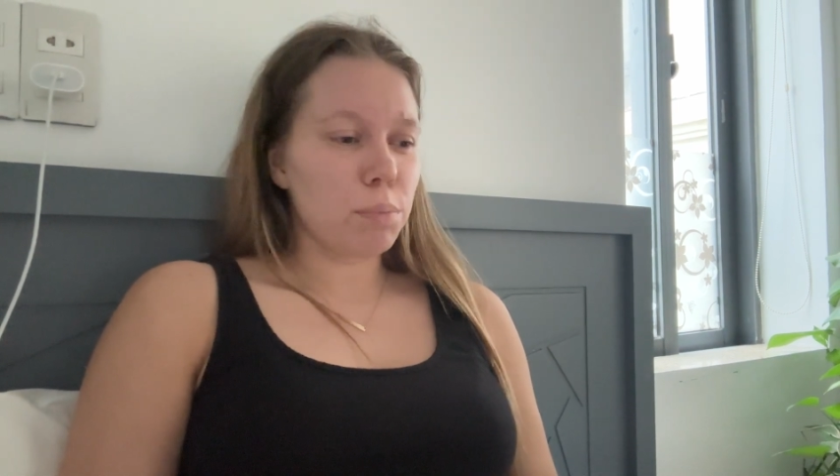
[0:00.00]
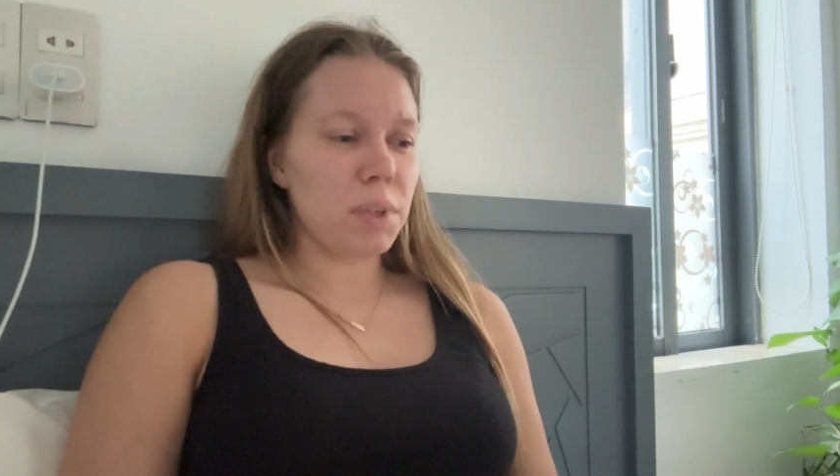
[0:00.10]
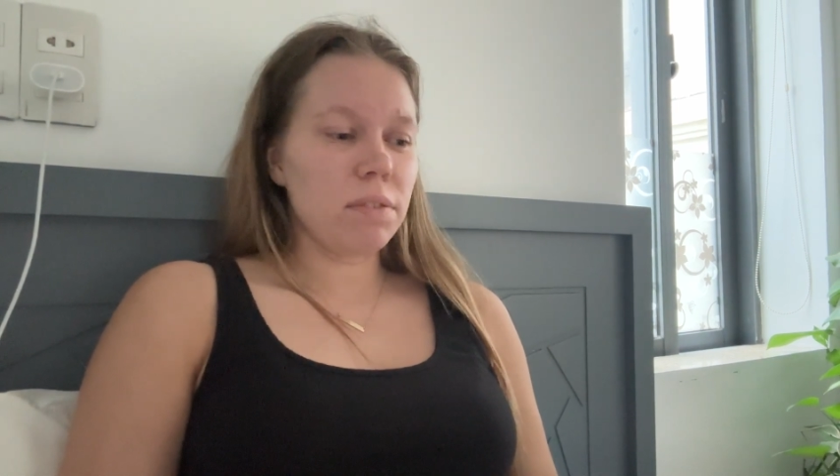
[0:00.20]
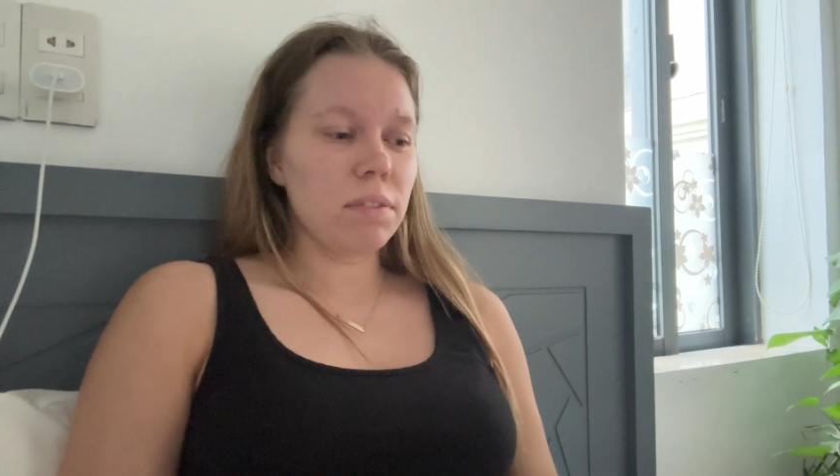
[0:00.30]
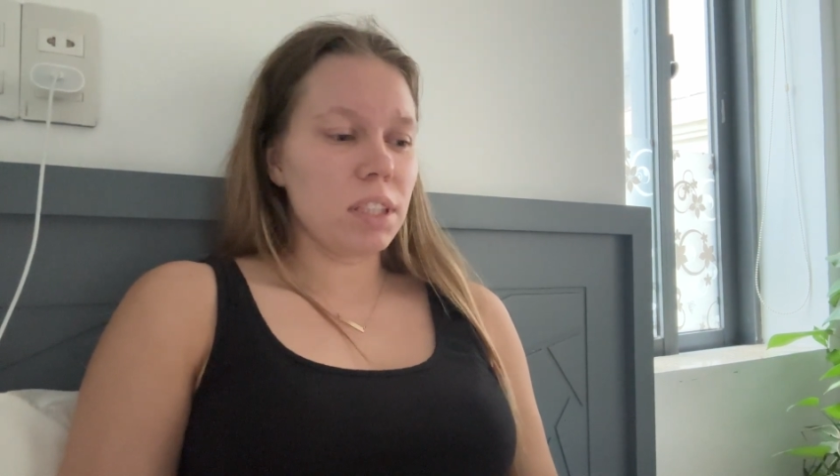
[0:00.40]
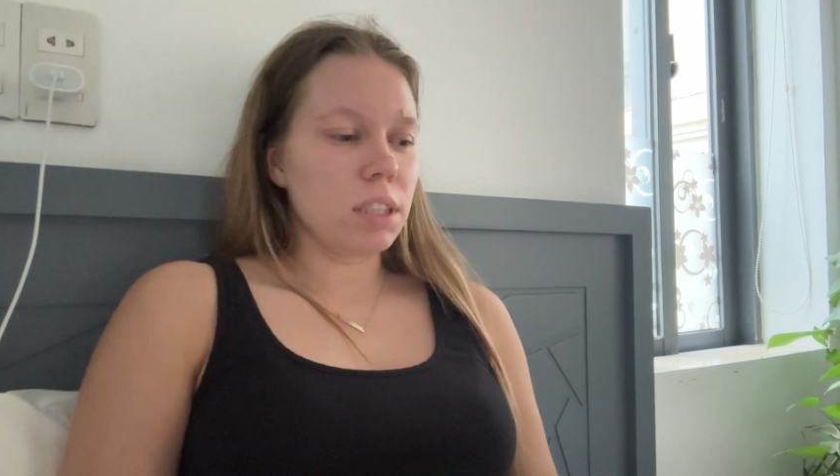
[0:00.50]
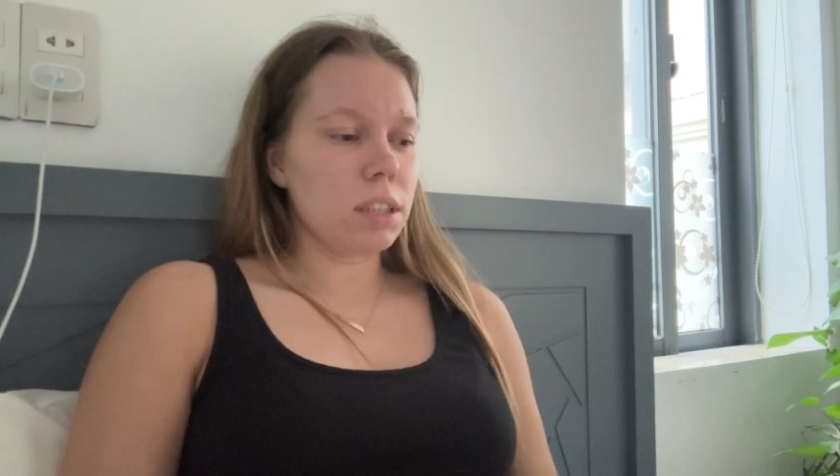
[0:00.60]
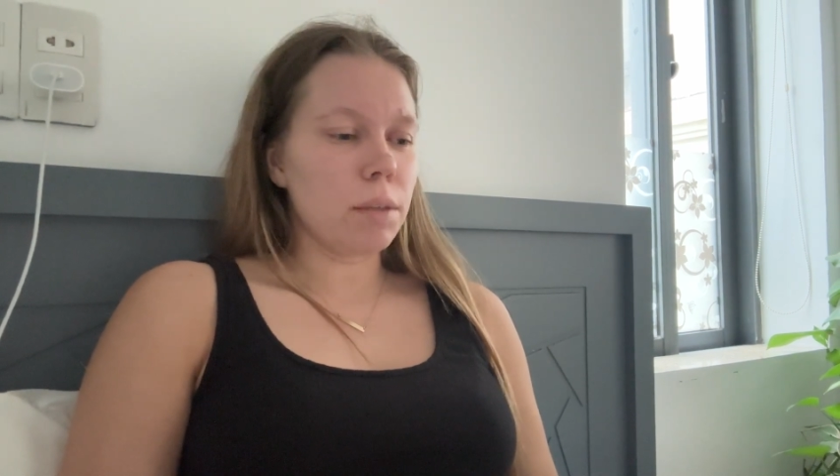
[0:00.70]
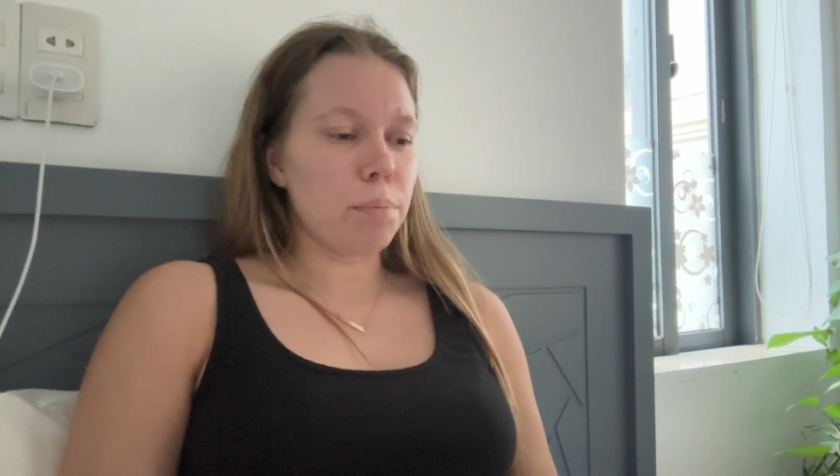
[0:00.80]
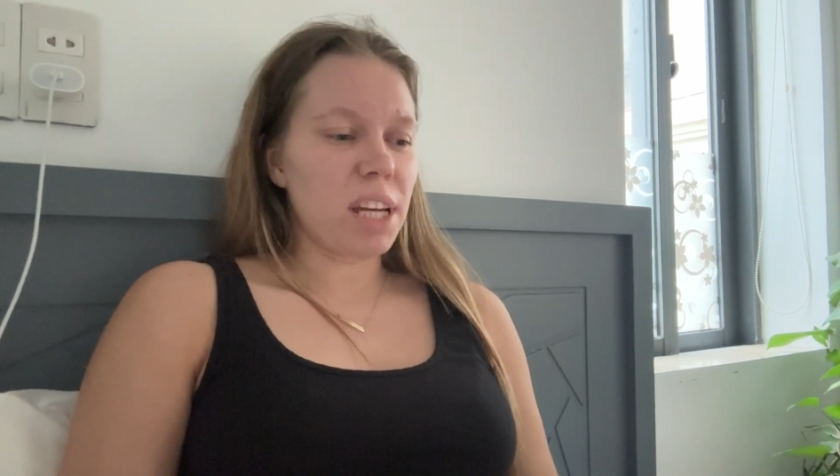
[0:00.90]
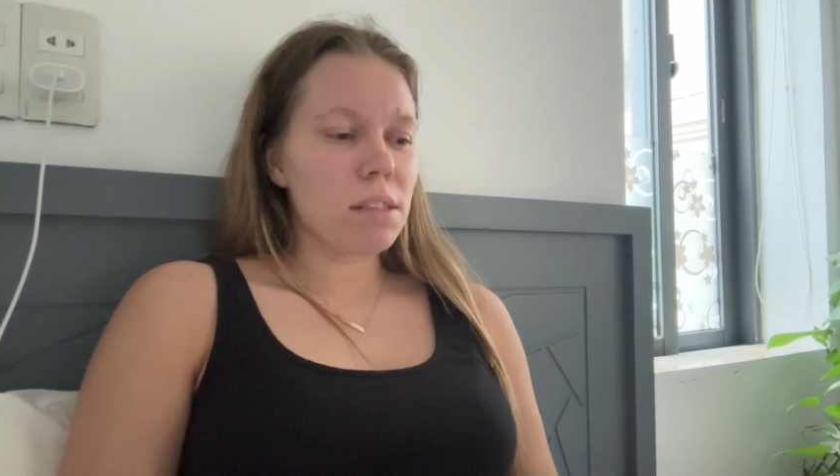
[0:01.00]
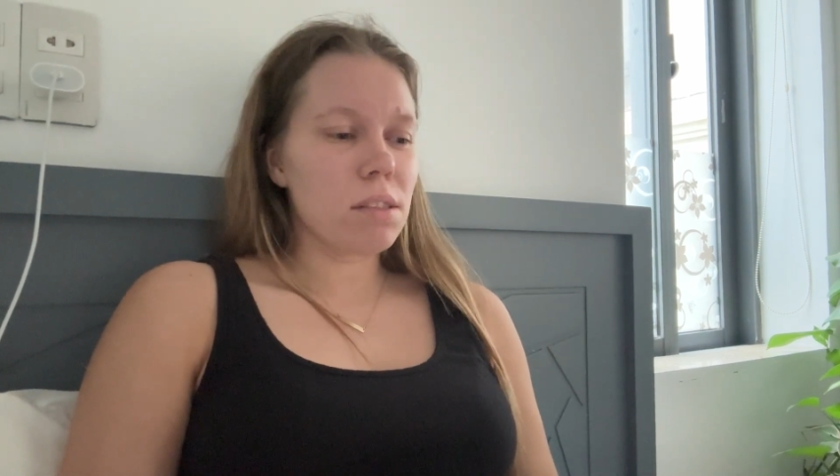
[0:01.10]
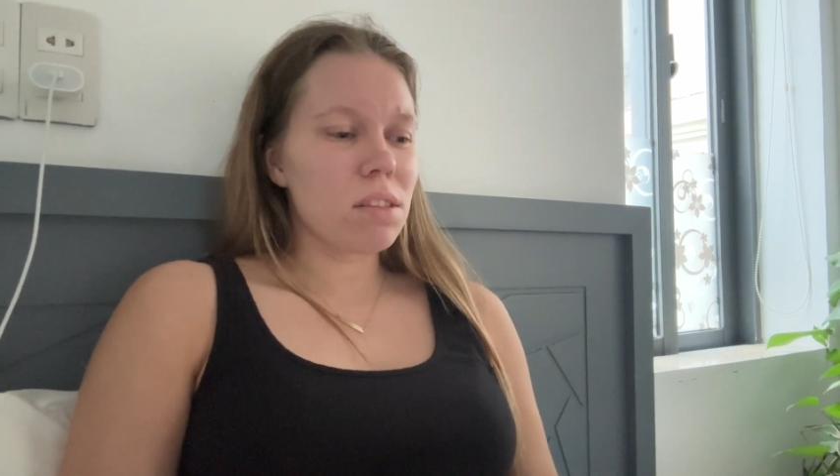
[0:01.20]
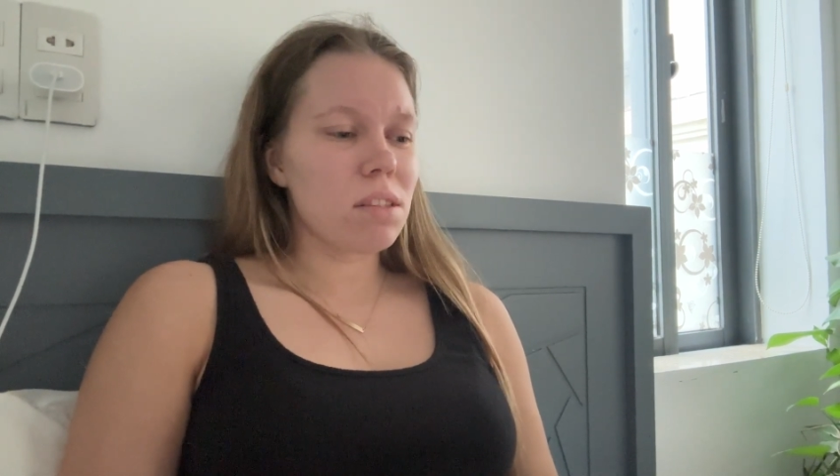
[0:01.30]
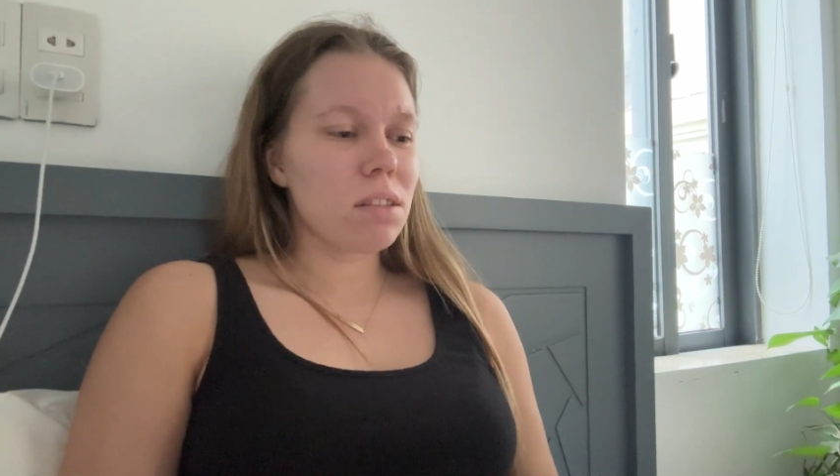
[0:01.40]
been feeling the
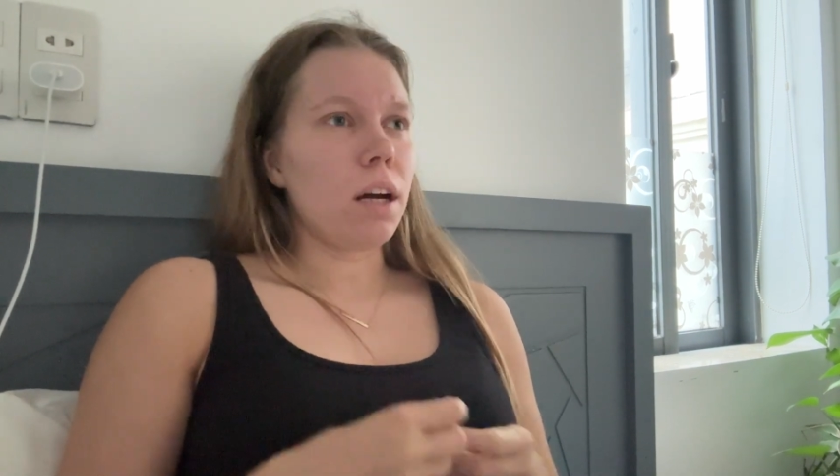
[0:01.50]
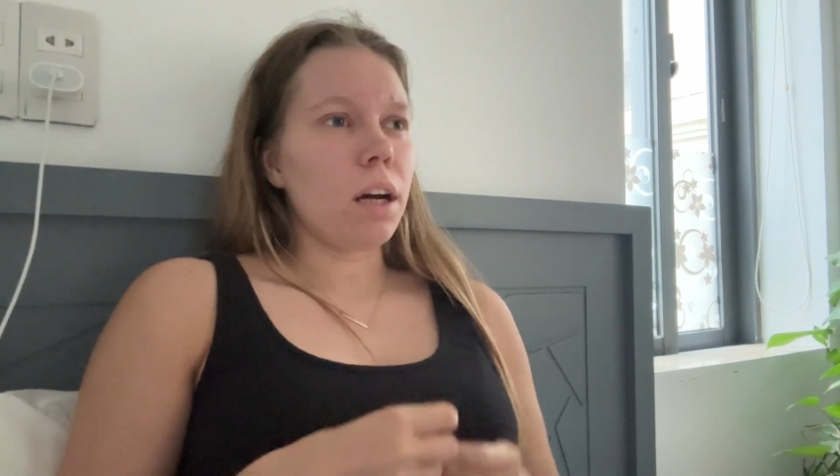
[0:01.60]
best